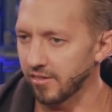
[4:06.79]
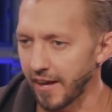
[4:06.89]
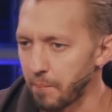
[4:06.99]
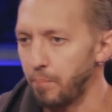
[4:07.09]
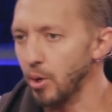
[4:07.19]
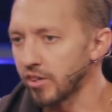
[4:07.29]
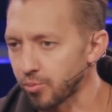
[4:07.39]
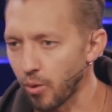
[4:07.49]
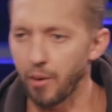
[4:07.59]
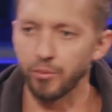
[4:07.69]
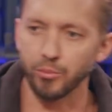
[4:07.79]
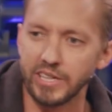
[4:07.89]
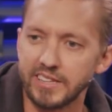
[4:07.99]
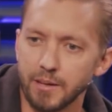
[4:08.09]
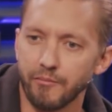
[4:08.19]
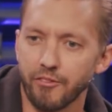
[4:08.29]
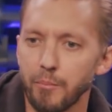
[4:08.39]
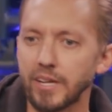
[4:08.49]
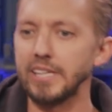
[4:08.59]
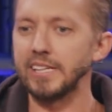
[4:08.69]
like books where I would read them from
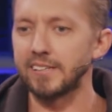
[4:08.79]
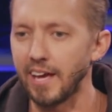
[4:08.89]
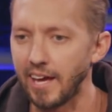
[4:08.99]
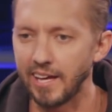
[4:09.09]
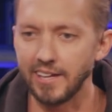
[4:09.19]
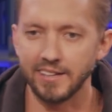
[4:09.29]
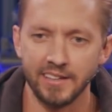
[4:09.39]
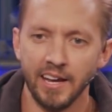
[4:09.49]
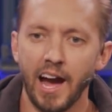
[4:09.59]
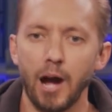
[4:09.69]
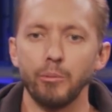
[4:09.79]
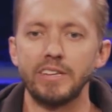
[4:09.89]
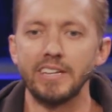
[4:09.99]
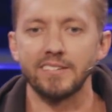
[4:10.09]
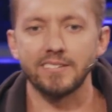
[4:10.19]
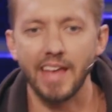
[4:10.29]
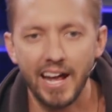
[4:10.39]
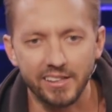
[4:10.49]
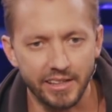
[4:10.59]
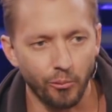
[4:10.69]
beginning to end and I would get
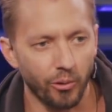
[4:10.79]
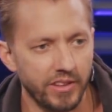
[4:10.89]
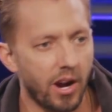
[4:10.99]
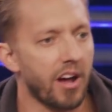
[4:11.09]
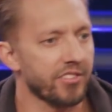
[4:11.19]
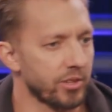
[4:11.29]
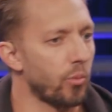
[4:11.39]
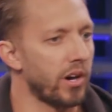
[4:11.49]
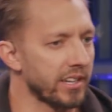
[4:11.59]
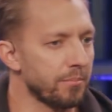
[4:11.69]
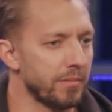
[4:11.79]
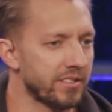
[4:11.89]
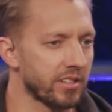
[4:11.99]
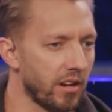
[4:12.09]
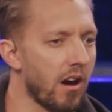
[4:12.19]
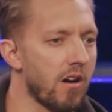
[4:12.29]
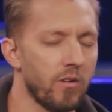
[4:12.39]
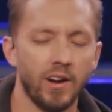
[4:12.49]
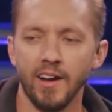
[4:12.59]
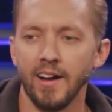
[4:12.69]
exactly where the author wanted me to
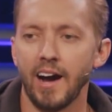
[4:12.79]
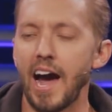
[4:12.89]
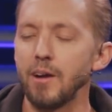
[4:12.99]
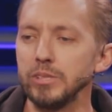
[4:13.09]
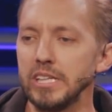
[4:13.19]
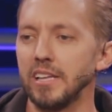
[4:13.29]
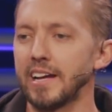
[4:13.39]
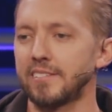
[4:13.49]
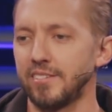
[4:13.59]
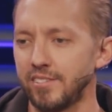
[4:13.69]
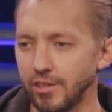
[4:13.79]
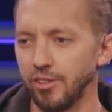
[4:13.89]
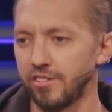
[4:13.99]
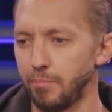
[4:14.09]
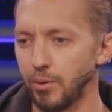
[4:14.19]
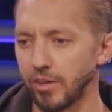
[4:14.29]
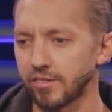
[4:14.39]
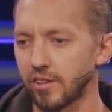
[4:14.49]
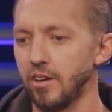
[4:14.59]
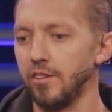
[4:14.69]
go. I really liked a series of
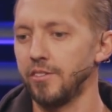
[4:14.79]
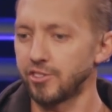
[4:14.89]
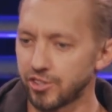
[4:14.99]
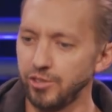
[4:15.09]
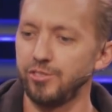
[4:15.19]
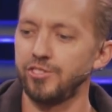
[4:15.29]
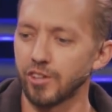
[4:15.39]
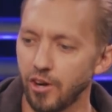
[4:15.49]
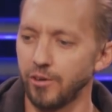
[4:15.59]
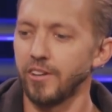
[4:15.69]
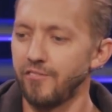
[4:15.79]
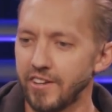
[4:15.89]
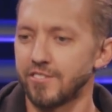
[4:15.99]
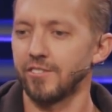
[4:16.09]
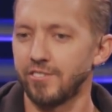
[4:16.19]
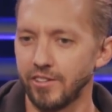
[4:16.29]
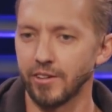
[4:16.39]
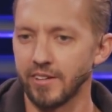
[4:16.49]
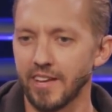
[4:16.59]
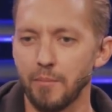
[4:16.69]
books called the Choose Your Own Adventure
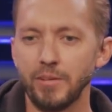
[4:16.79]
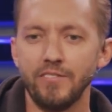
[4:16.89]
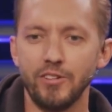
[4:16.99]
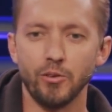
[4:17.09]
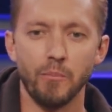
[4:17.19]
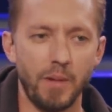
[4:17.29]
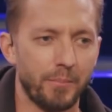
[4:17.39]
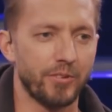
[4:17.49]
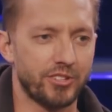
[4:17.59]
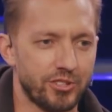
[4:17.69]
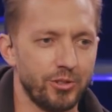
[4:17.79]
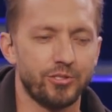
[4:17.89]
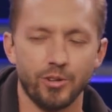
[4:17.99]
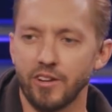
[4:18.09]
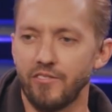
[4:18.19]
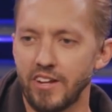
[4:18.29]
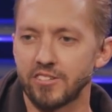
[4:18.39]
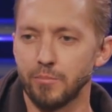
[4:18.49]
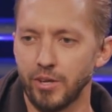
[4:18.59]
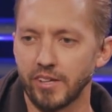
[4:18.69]
series. How many of you remember the Choose Your Own
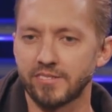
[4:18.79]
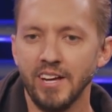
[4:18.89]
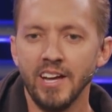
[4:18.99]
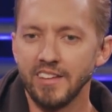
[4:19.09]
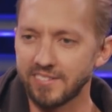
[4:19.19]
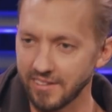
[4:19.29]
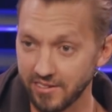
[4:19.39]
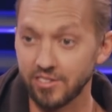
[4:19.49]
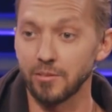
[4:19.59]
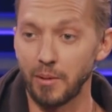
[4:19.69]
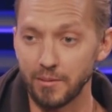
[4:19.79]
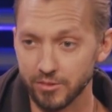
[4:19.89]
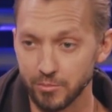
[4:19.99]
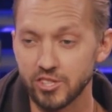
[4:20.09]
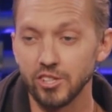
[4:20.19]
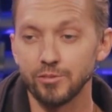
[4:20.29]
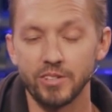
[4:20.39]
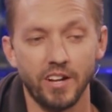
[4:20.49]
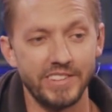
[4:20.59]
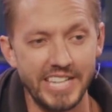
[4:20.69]
Adventure books? This, this is some, some
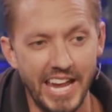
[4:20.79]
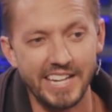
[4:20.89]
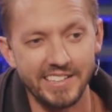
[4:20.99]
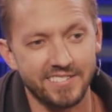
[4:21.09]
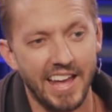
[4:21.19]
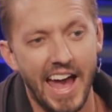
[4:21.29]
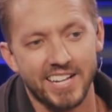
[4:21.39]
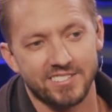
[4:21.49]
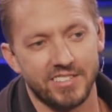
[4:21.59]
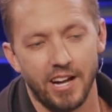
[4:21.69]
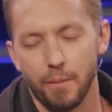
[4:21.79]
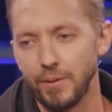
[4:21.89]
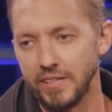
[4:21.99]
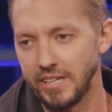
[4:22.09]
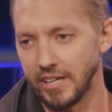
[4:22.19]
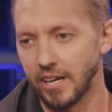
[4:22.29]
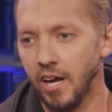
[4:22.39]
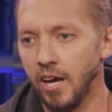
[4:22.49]
children of the 80s action up in here,